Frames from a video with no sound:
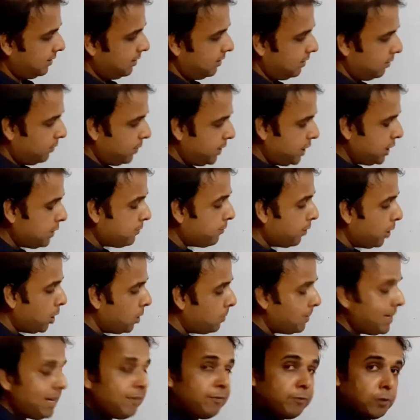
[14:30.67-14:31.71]
which is followed
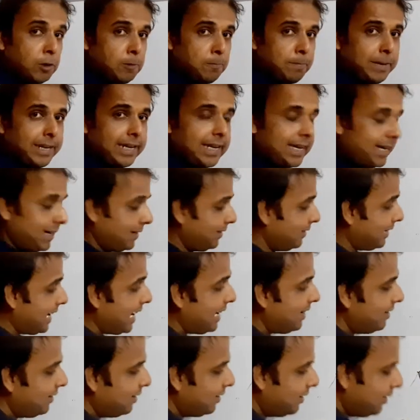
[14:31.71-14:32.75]
by a full period,
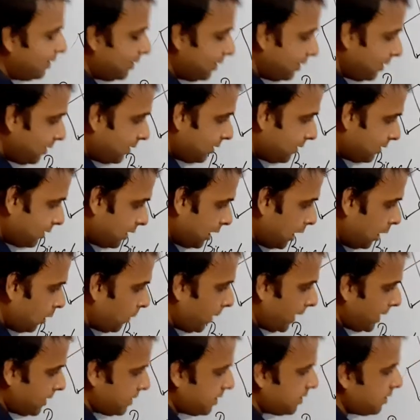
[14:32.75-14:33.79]
then the
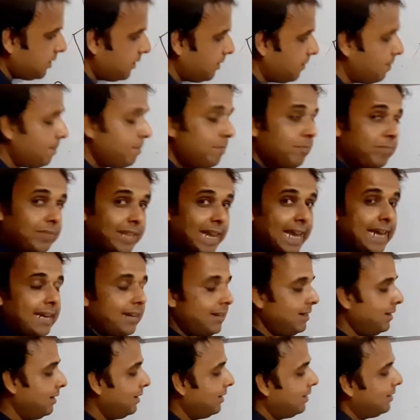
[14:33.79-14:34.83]
lowest,
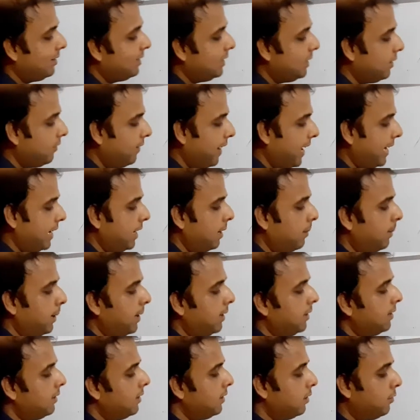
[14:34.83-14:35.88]
then the variable.
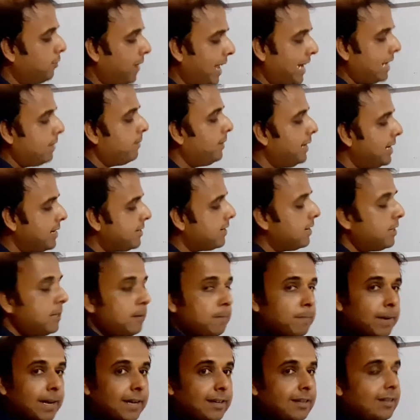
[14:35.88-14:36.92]
The variable is nothing
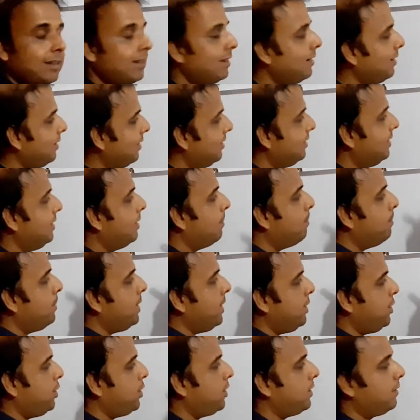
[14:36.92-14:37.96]
but the
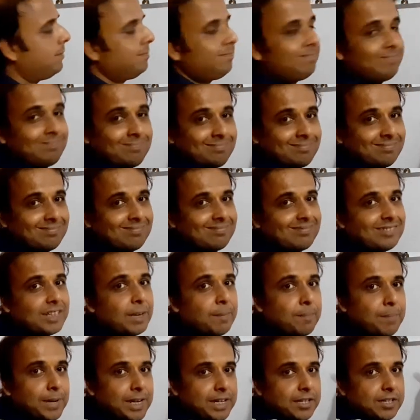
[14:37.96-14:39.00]
bridge. The
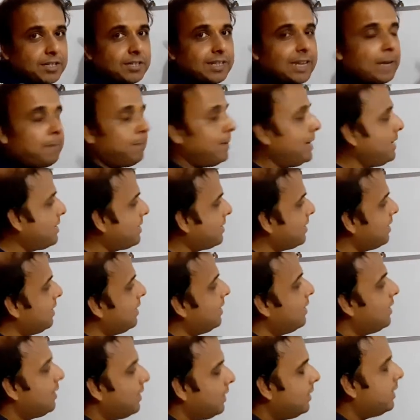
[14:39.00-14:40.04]
bridge, that means
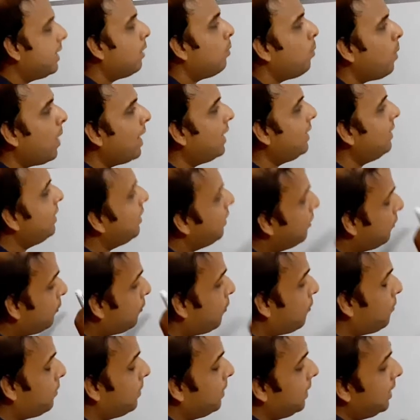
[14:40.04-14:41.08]
the one
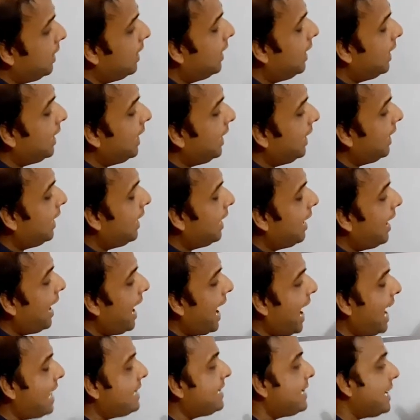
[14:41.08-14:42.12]

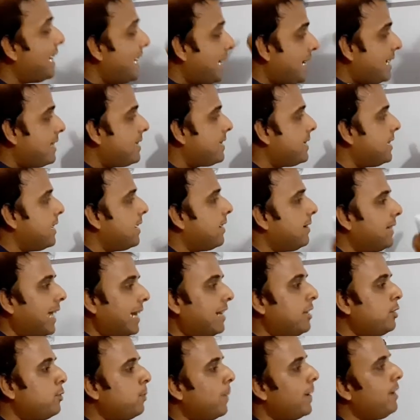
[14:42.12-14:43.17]
as it is there. That
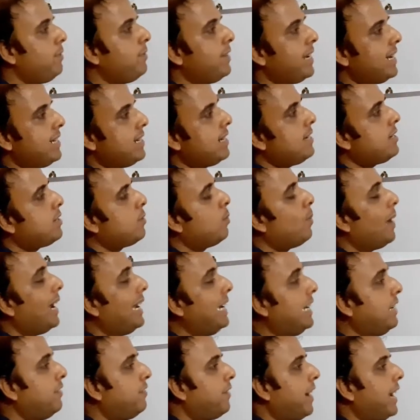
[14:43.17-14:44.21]
is why we are just, while
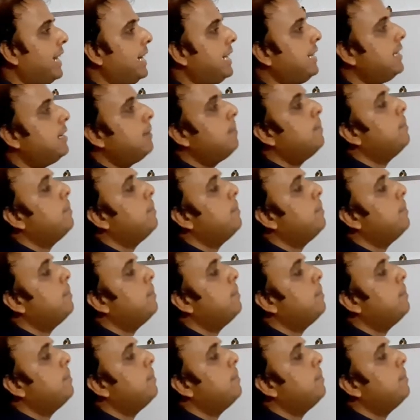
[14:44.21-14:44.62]
defining the